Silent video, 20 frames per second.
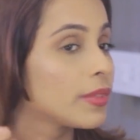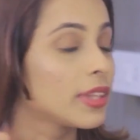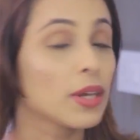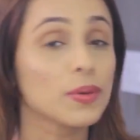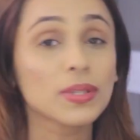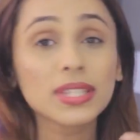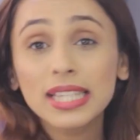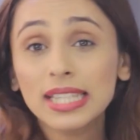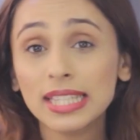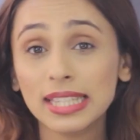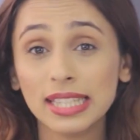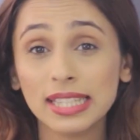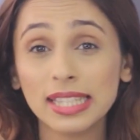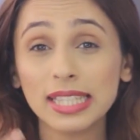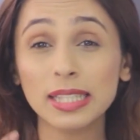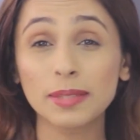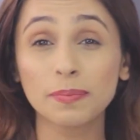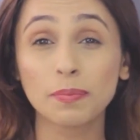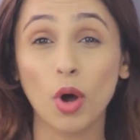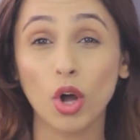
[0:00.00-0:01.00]
Now since this
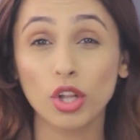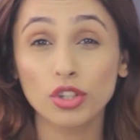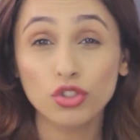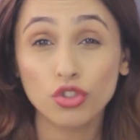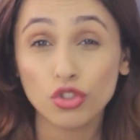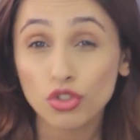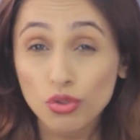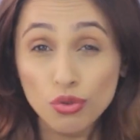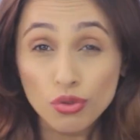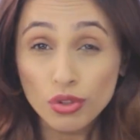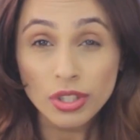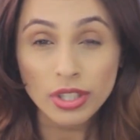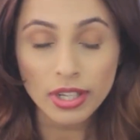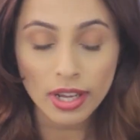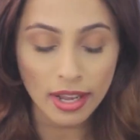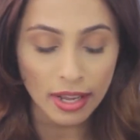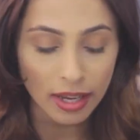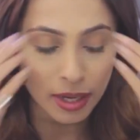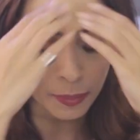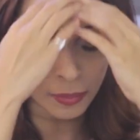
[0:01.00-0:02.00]
is monsoon
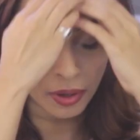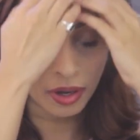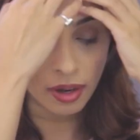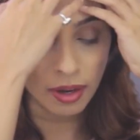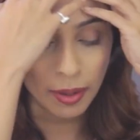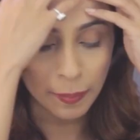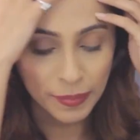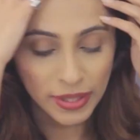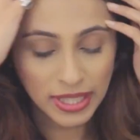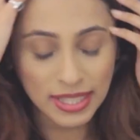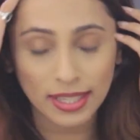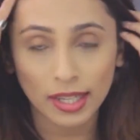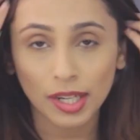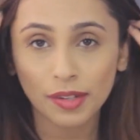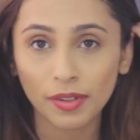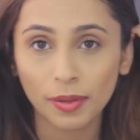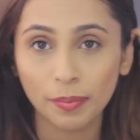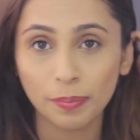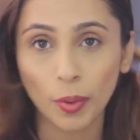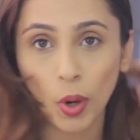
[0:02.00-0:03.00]
time, it's
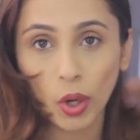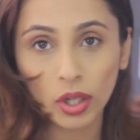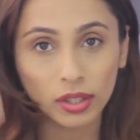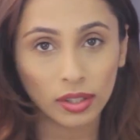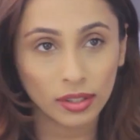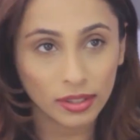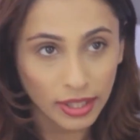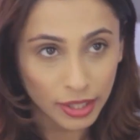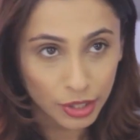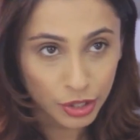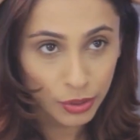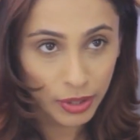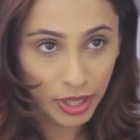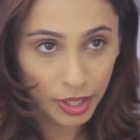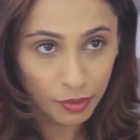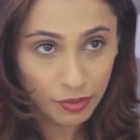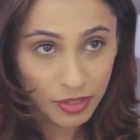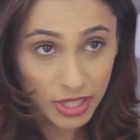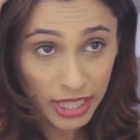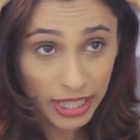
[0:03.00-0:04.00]
kind of important that you
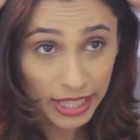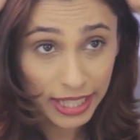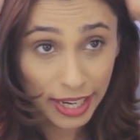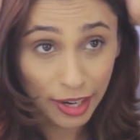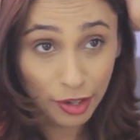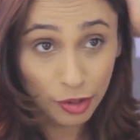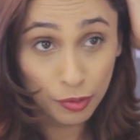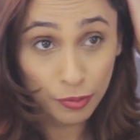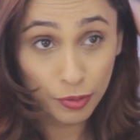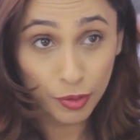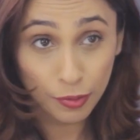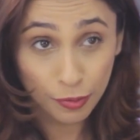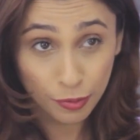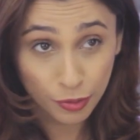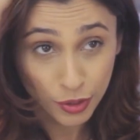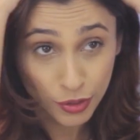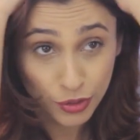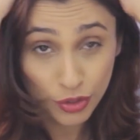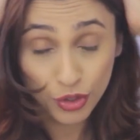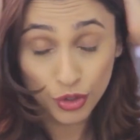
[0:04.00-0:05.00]
kind of take care of your
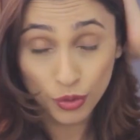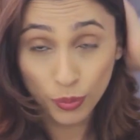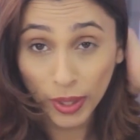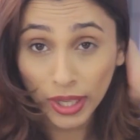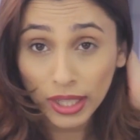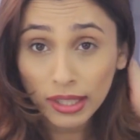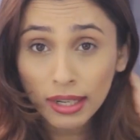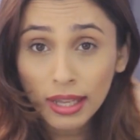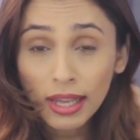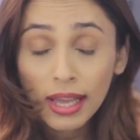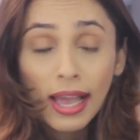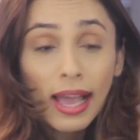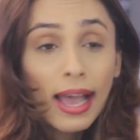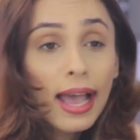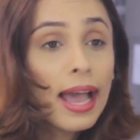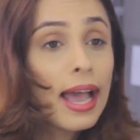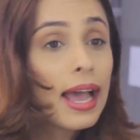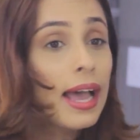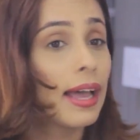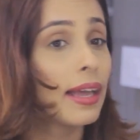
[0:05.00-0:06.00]
frizz as well.
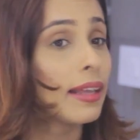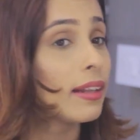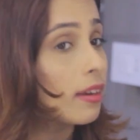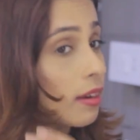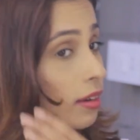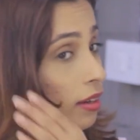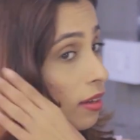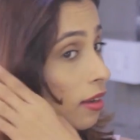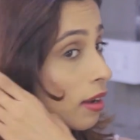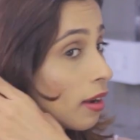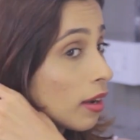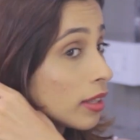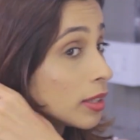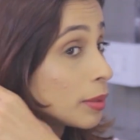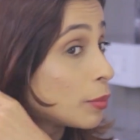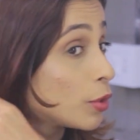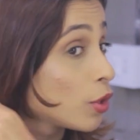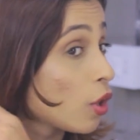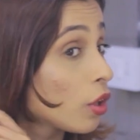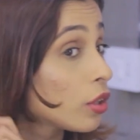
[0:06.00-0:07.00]
And the
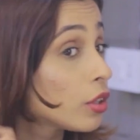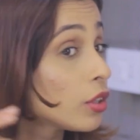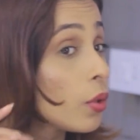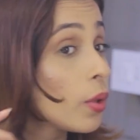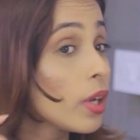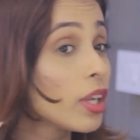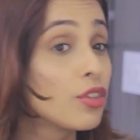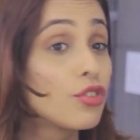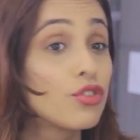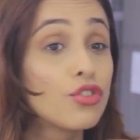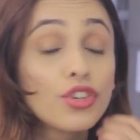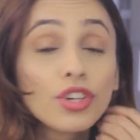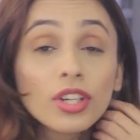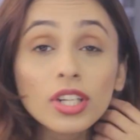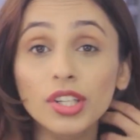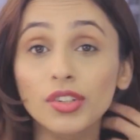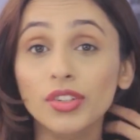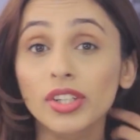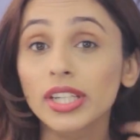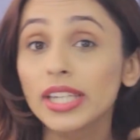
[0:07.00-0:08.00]
Moroccan oil
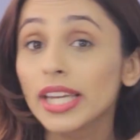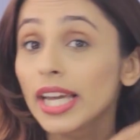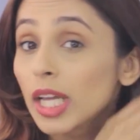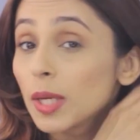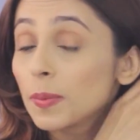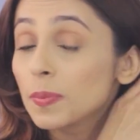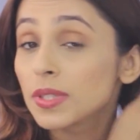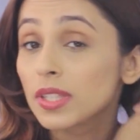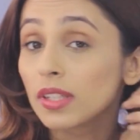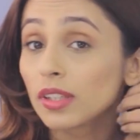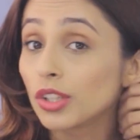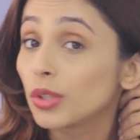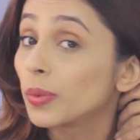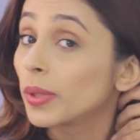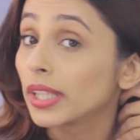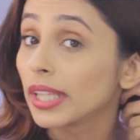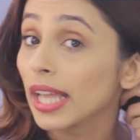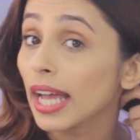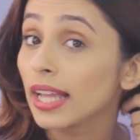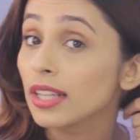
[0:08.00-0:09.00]
really helps in
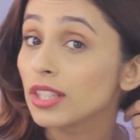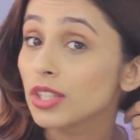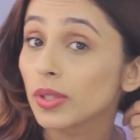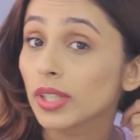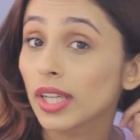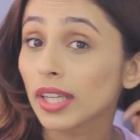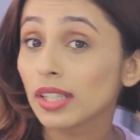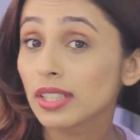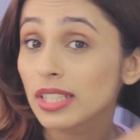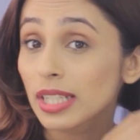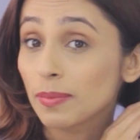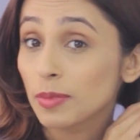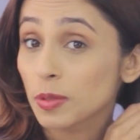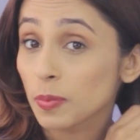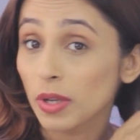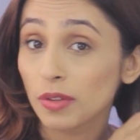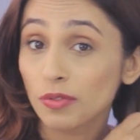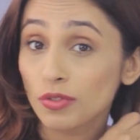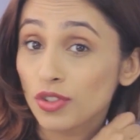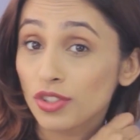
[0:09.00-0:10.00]
doing that, so it kind of
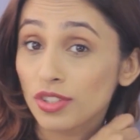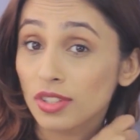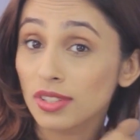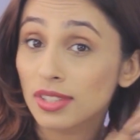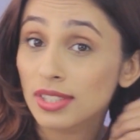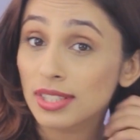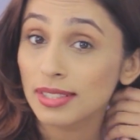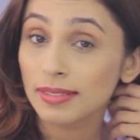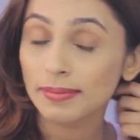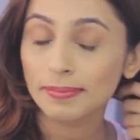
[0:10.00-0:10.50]
tames my frizzes.